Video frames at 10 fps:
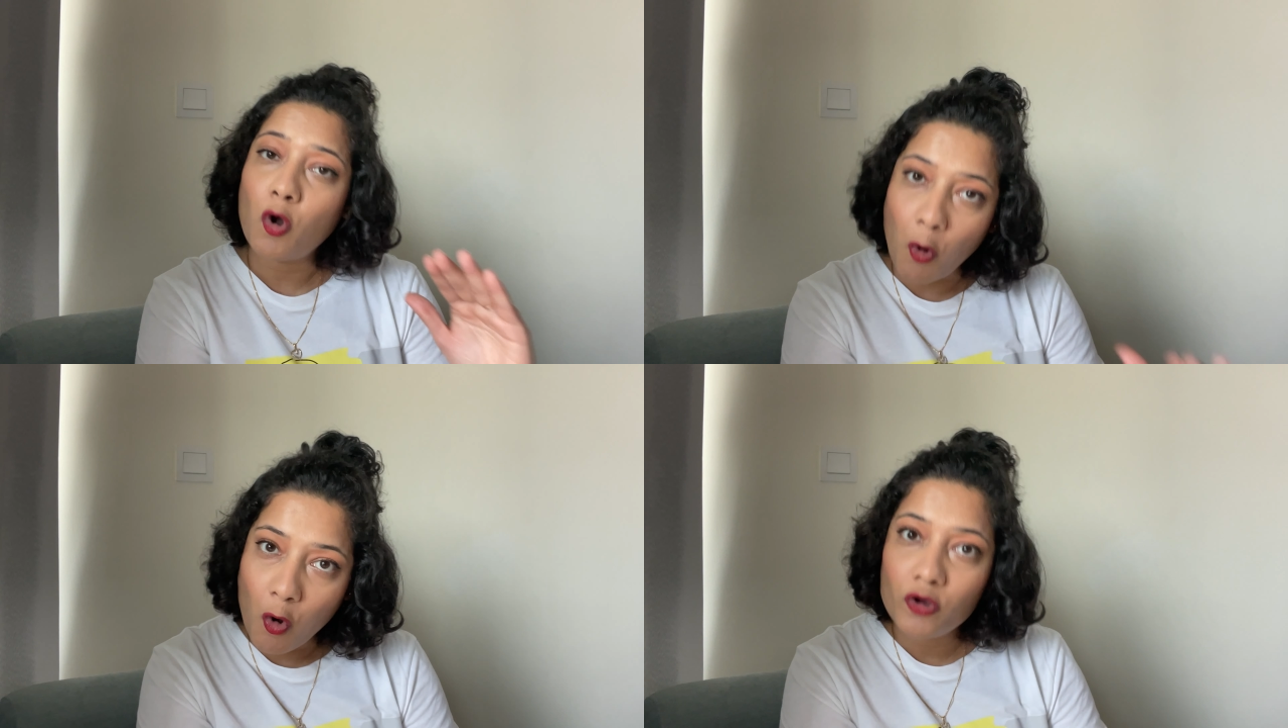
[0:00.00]

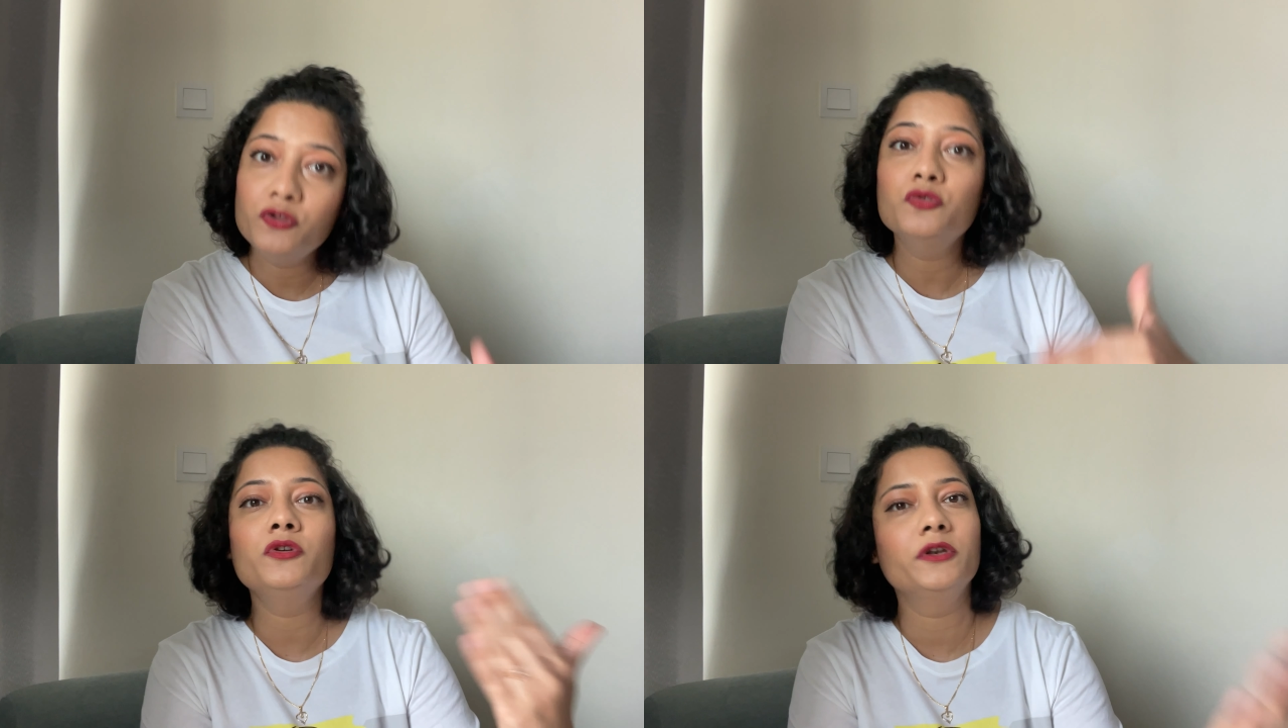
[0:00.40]
or
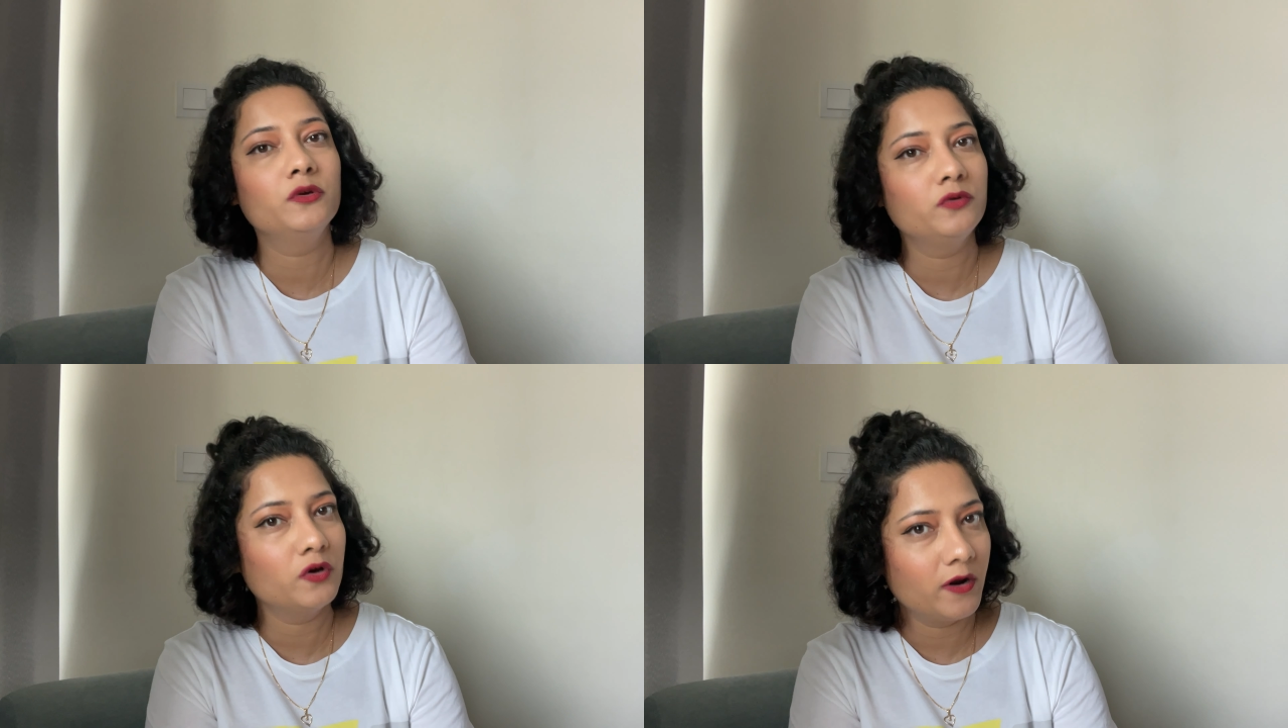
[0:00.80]
you
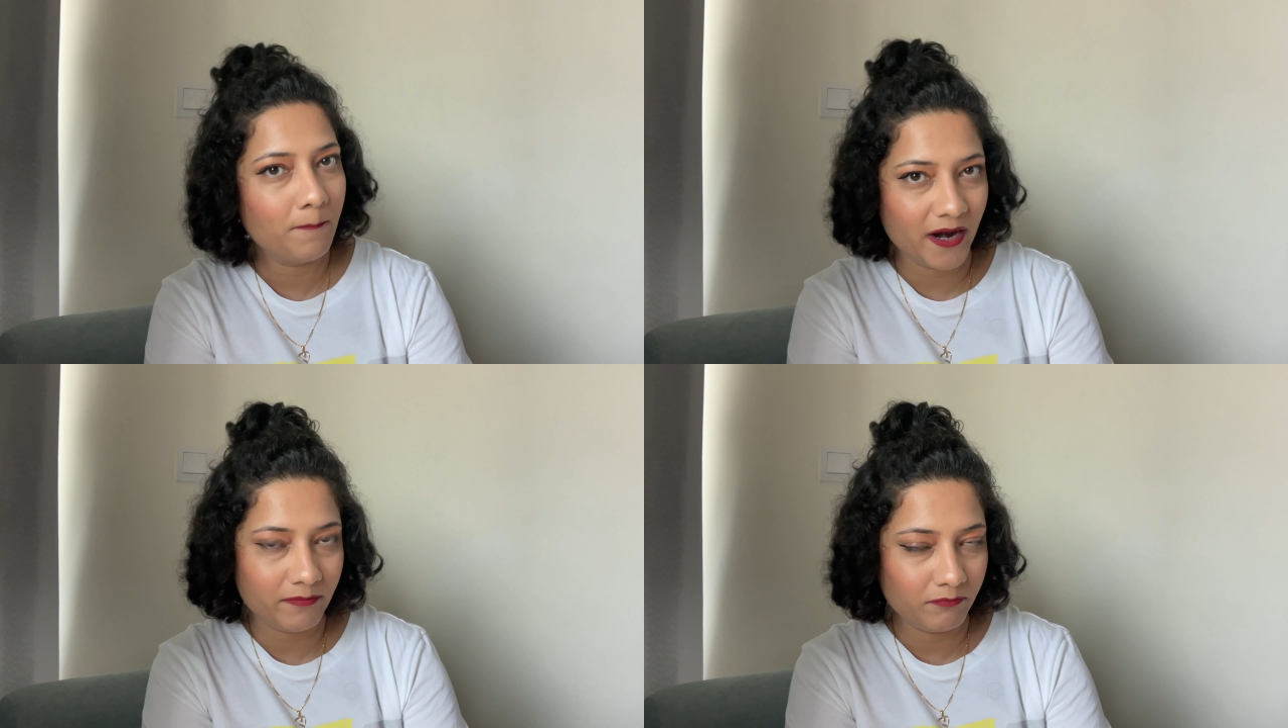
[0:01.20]
renew your
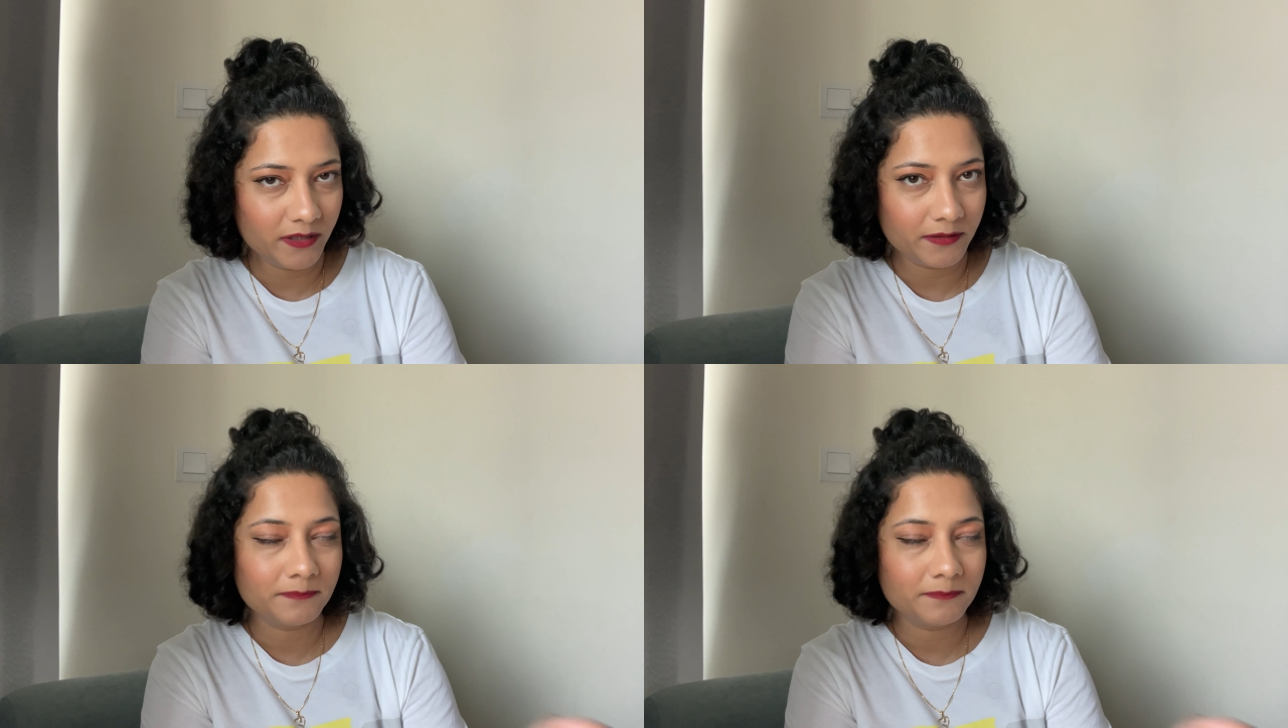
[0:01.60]
apartment.